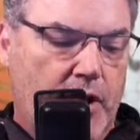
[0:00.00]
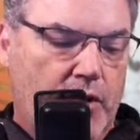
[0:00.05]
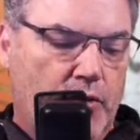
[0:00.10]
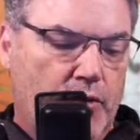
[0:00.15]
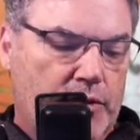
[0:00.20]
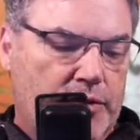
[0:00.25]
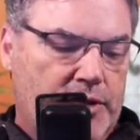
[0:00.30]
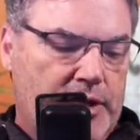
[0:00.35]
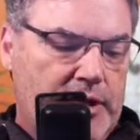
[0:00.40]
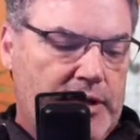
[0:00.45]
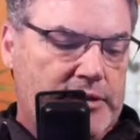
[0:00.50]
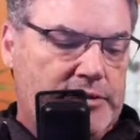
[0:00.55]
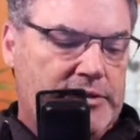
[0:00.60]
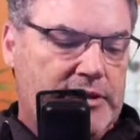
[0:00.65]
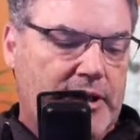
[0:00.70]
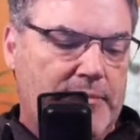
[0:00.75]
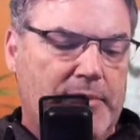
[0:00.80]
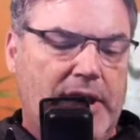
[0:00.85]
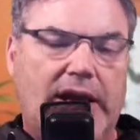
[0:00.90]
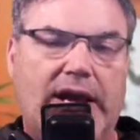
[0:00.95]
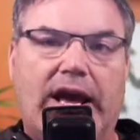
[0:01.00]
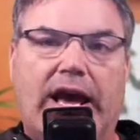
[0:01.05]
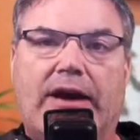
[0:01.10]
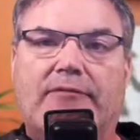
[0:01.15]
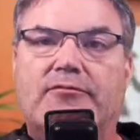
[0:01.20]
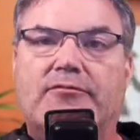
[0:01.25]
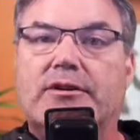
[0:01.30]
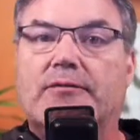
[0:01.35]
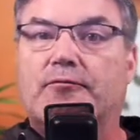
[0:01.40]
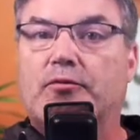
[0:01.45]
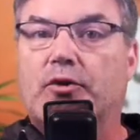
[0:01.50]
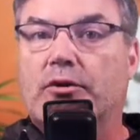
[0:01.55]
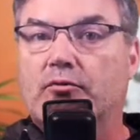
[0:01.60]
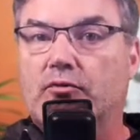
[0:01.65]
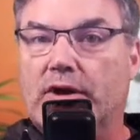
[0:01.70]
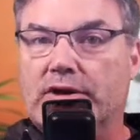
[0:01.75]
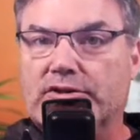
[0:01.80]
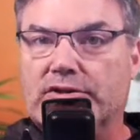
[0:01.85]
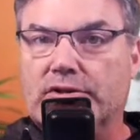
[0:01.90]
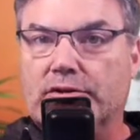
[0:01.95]
With these, they may have different
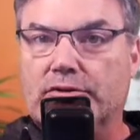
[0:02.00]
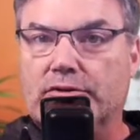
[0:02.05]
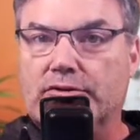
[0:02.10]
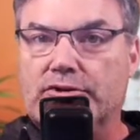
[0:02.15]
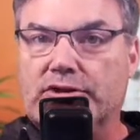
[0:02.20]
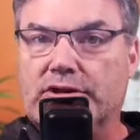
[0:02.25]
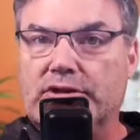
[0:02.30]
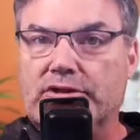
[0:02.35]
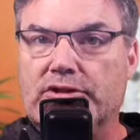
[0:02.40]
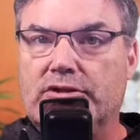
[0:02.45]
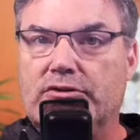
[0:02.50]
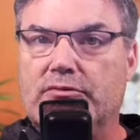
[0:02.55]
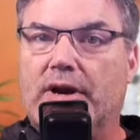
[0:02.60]
resolutions.